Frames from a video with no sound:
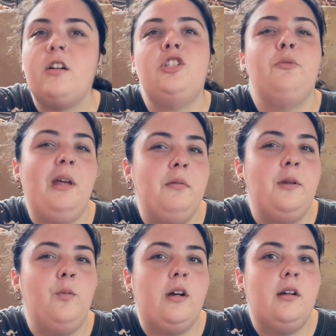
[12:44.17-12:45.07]
so maybe
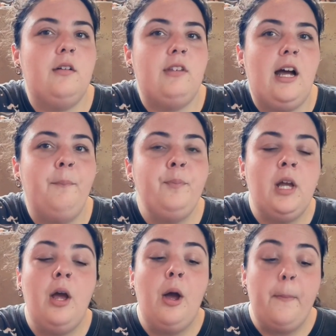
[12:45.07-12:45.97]
be wary of that.
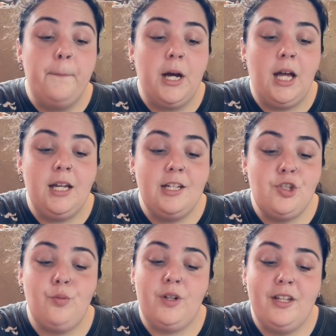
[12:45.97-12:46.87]
But
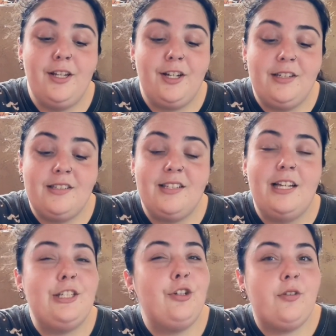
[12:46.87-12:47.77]
it's really good. It's
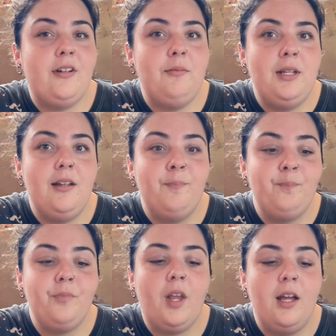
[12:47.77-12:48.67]
nice and creamy.
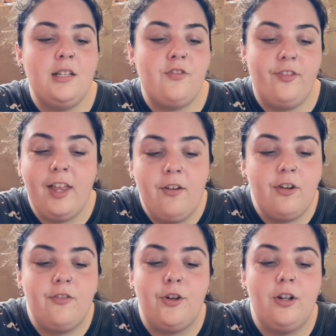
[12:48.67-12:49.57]
It's
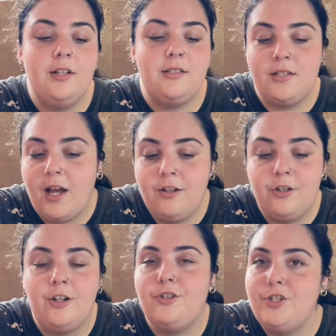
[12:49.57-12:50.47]
flavorful. It's
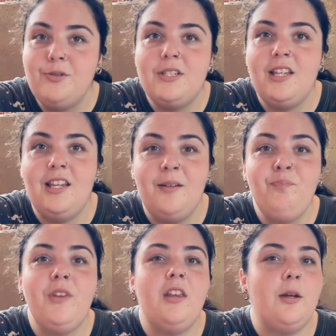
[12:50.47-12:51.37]
tender, juicy.
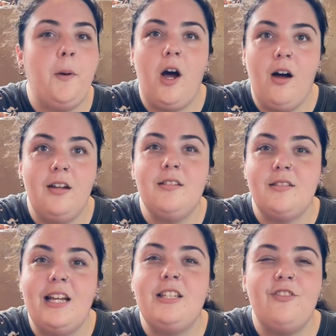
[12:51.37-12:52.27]
The pod is
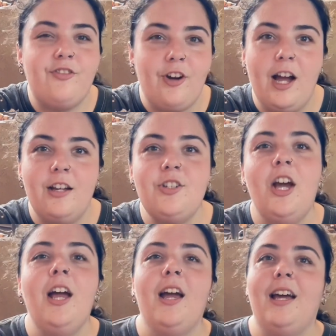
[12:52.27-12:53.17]
nice and fresh.
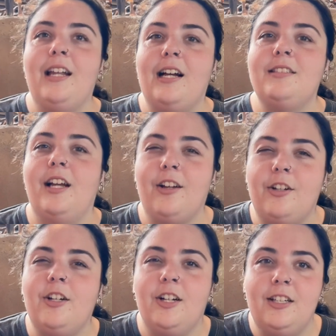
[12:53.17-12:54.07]
It has like a
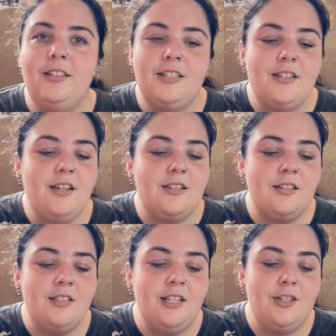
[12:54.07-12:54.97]
good
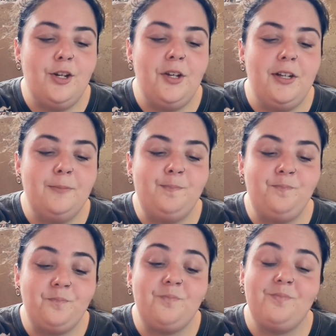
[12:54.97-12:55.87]
consistency to it.
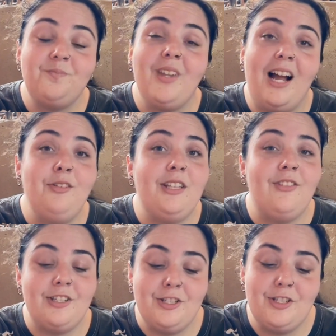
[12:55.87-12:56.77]
I would
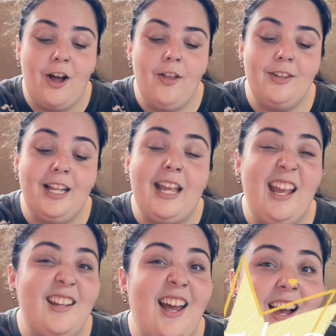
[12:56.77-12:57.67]
give this a solid like
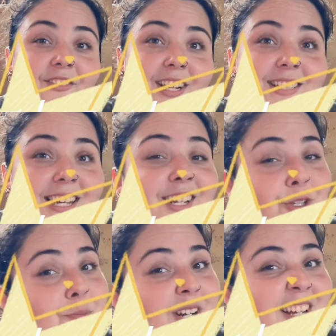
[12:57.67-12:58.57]
8.5 out of 10. It's pretty